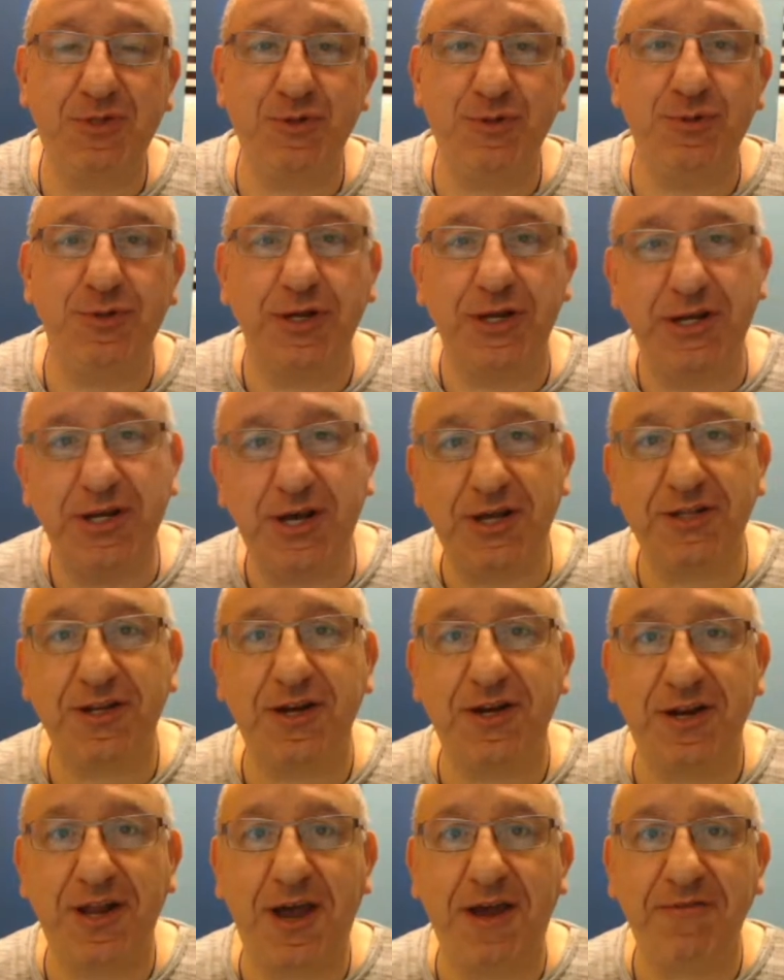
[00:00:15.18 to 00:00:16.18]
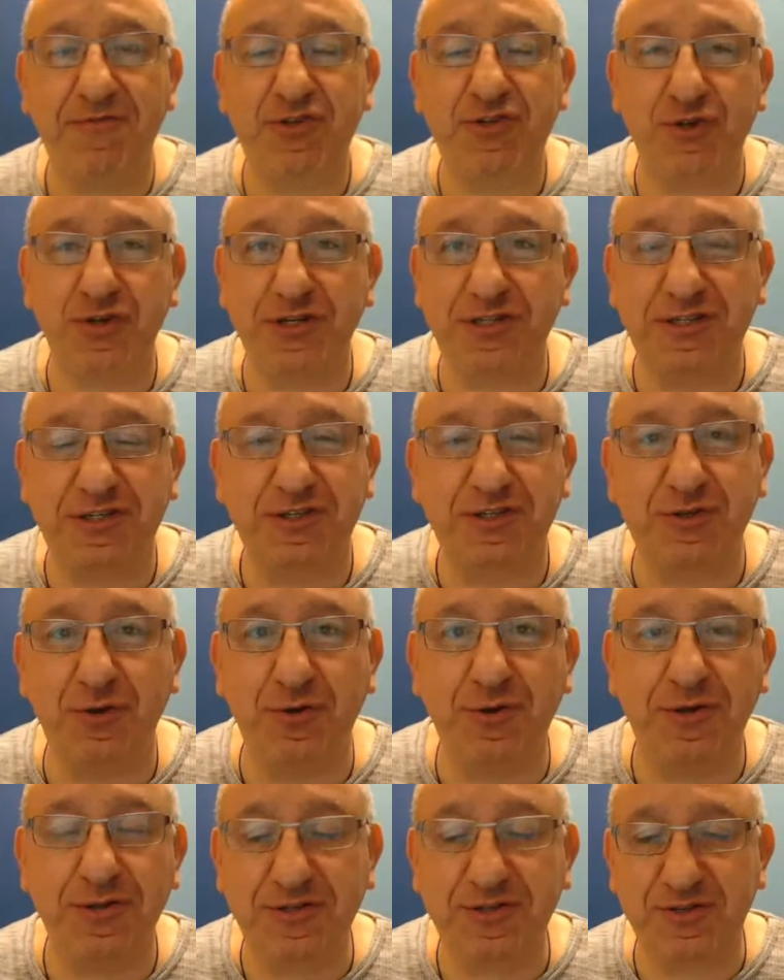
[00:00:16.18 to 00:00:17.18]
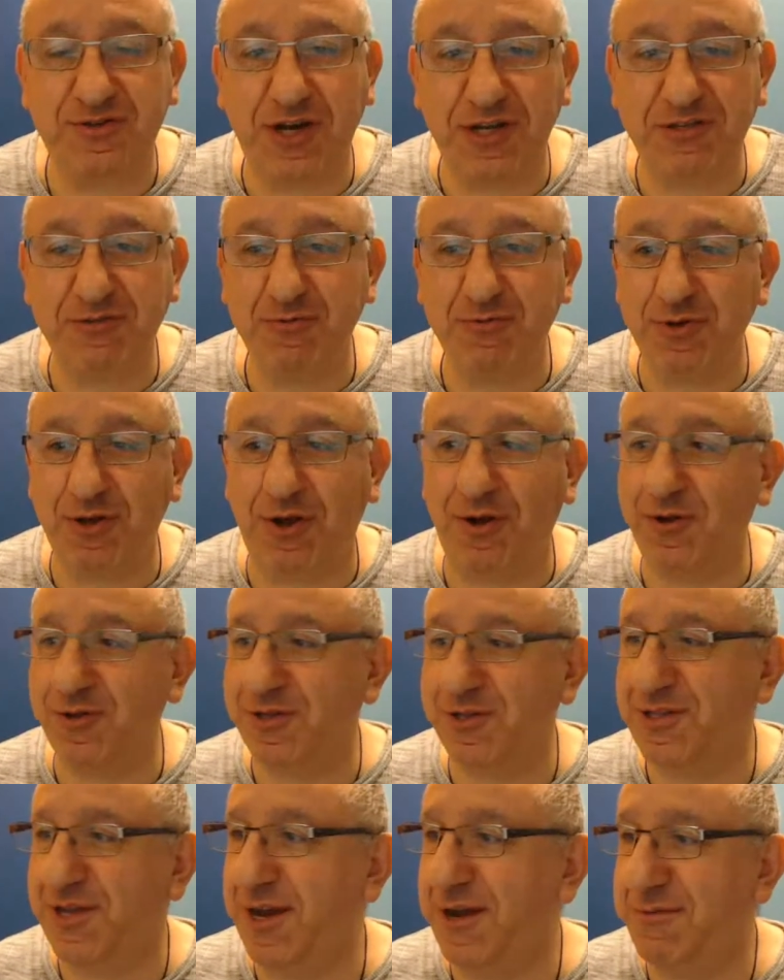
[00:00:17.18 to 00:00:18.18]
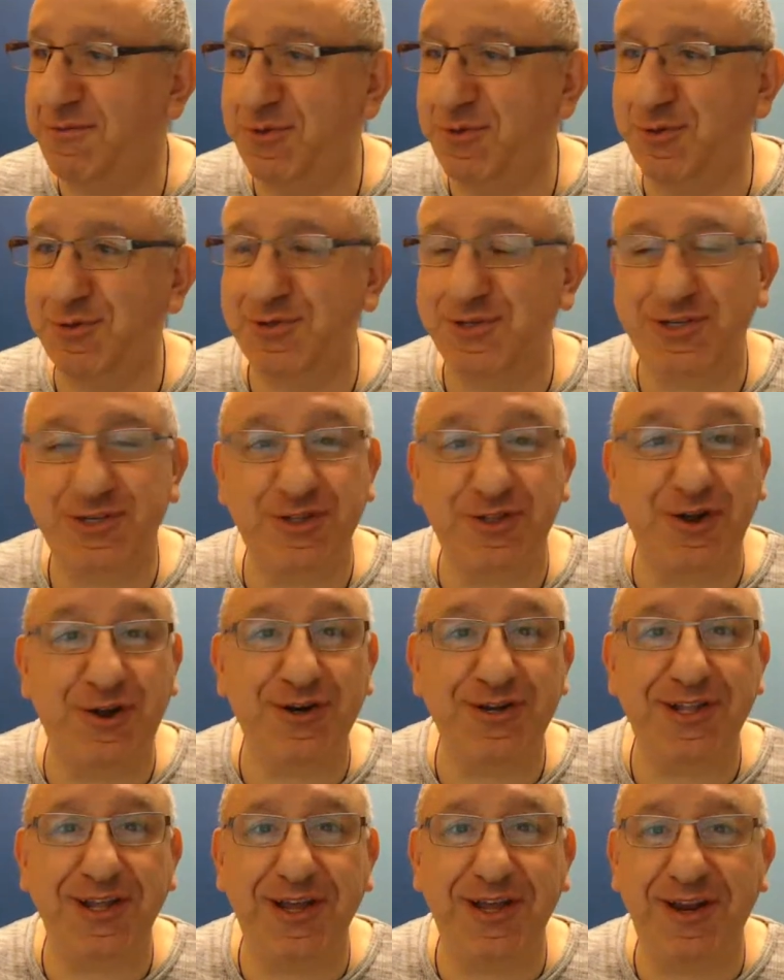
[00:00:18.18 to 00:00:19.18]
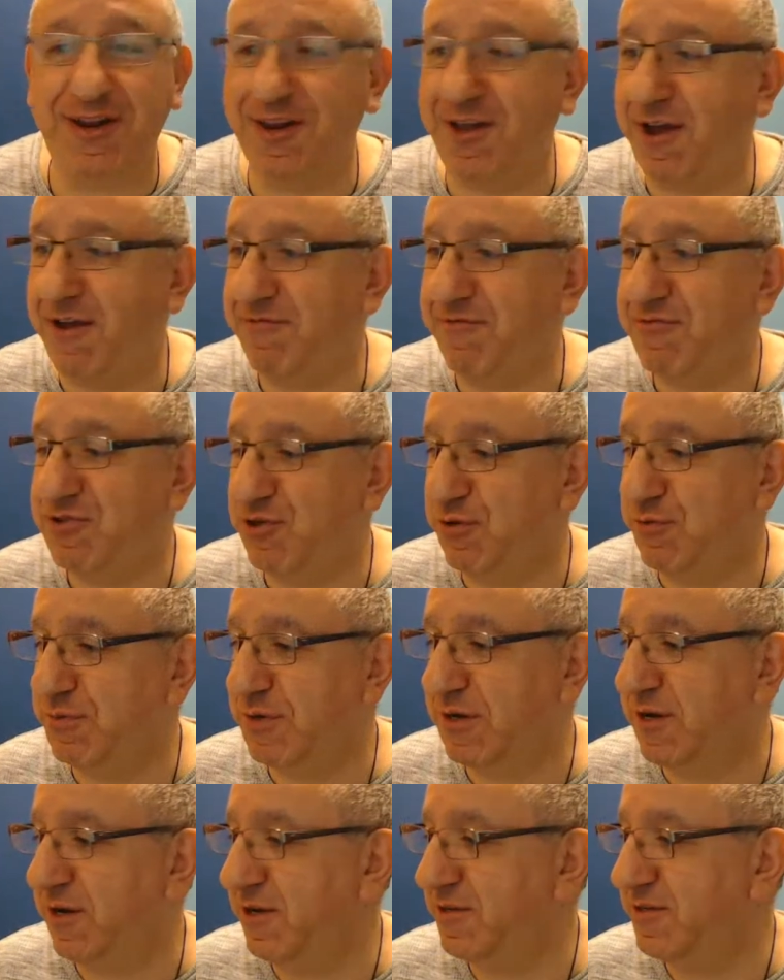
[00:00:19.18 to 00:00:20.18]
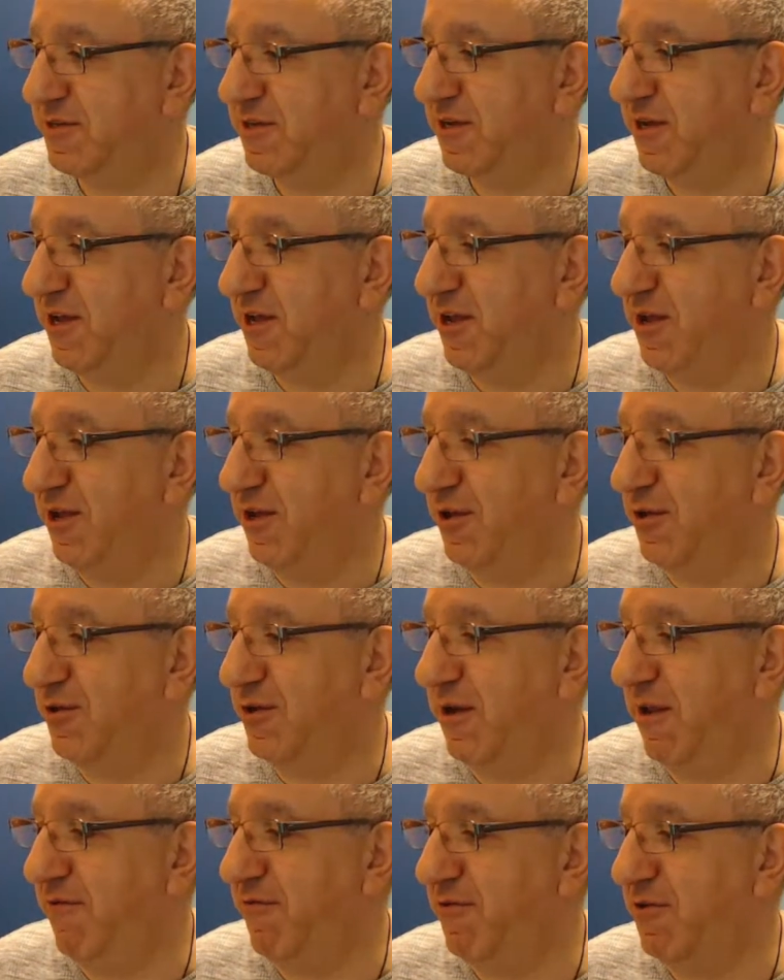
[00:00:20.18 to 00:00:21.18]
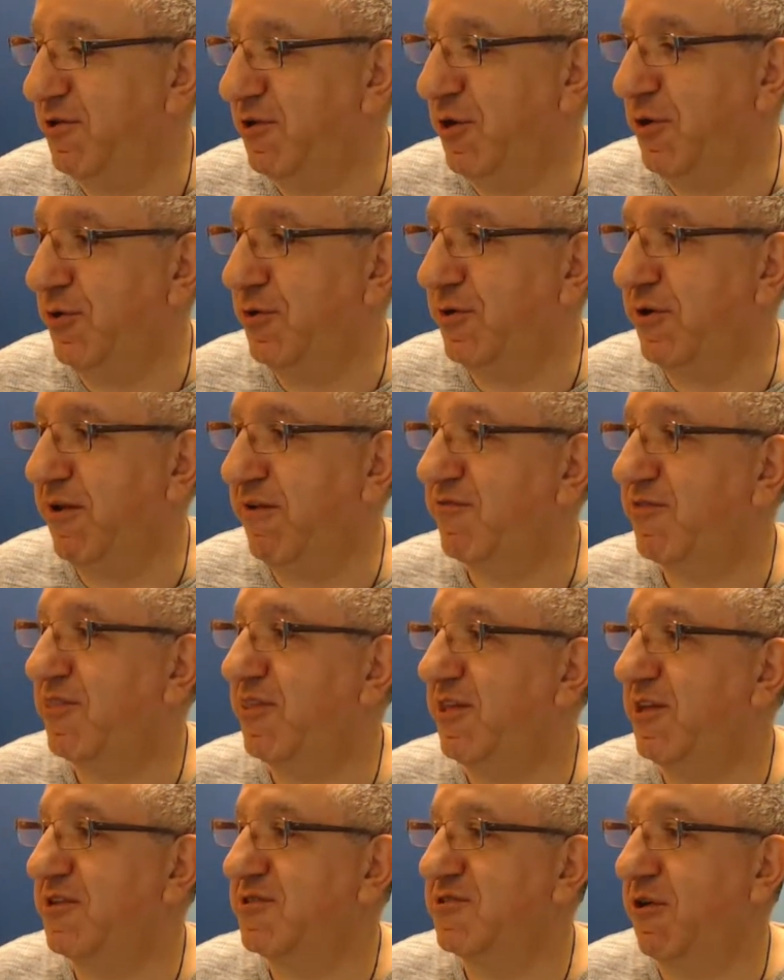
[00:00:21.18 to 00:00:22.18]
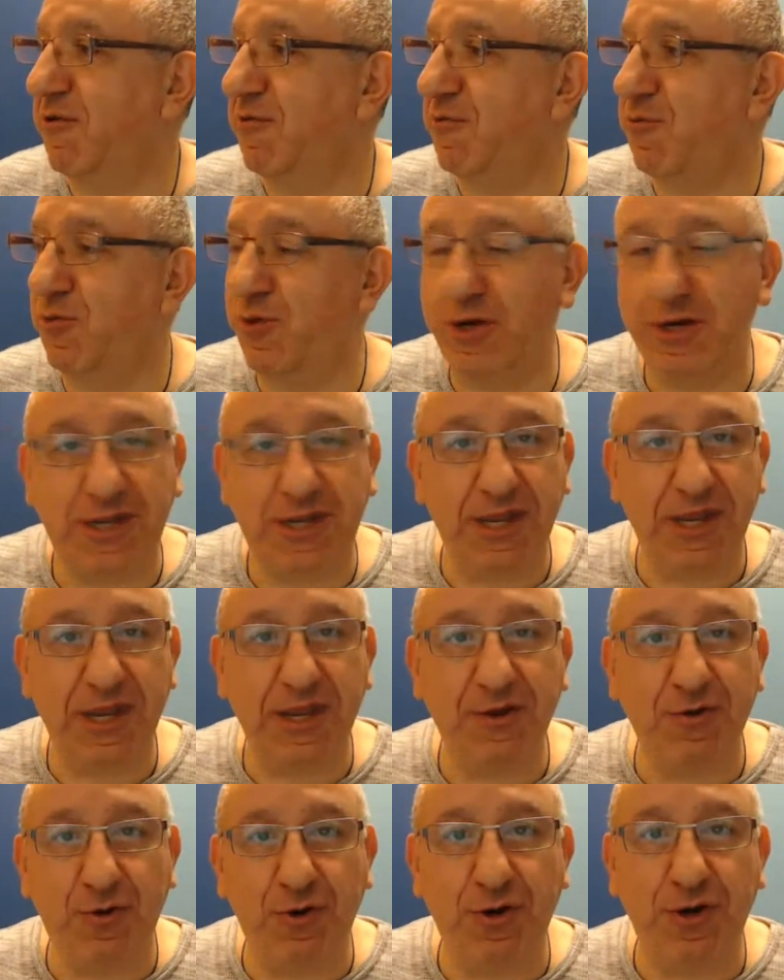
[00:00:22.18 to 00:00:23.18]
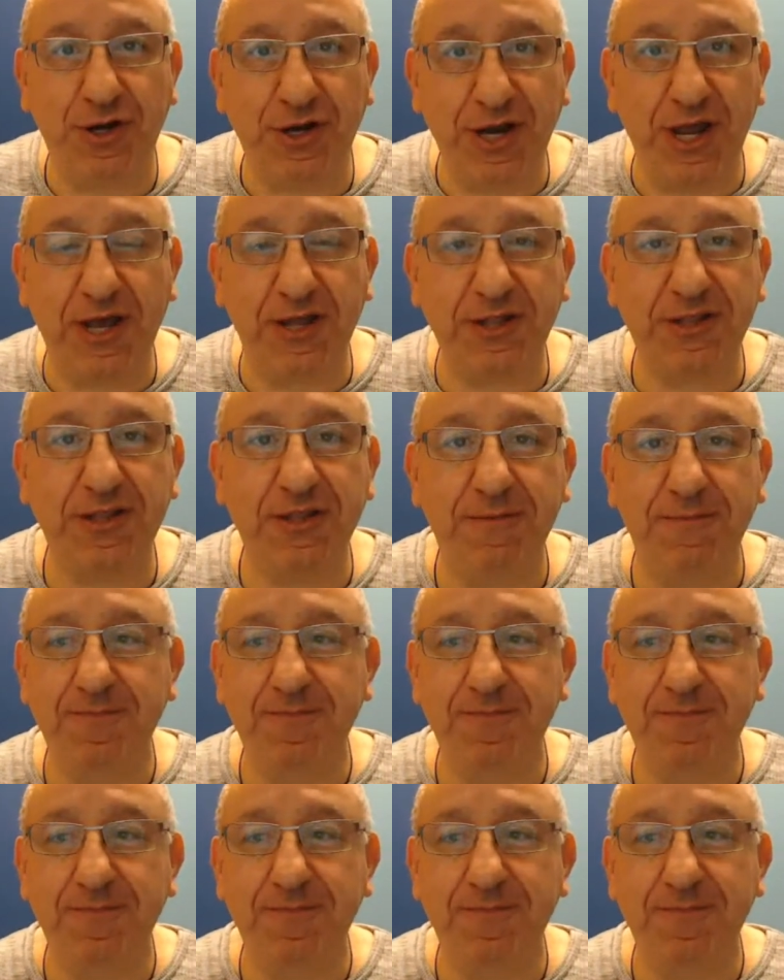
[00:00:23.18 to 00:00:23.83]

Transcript: to another live show. It's so stressful all the time to start a live show because you never know if things are working or not.